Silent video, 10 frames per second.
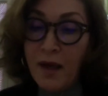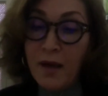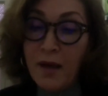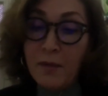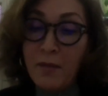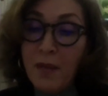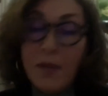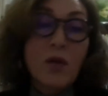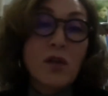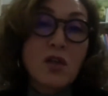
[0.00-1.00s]

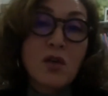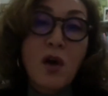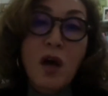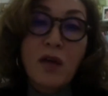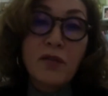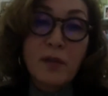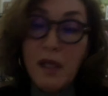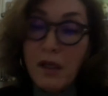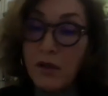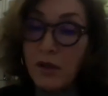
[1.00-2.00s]
Maybe also
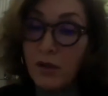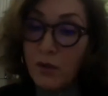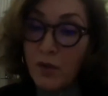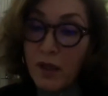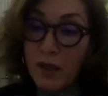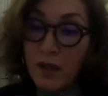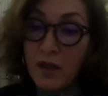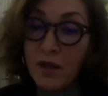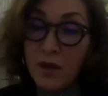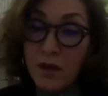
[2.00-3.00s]
unfamiliar with
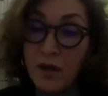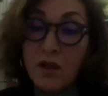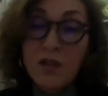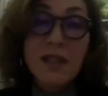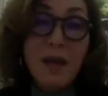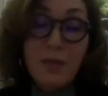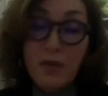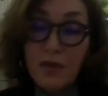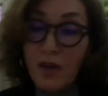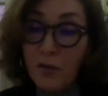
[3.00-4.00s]
the concept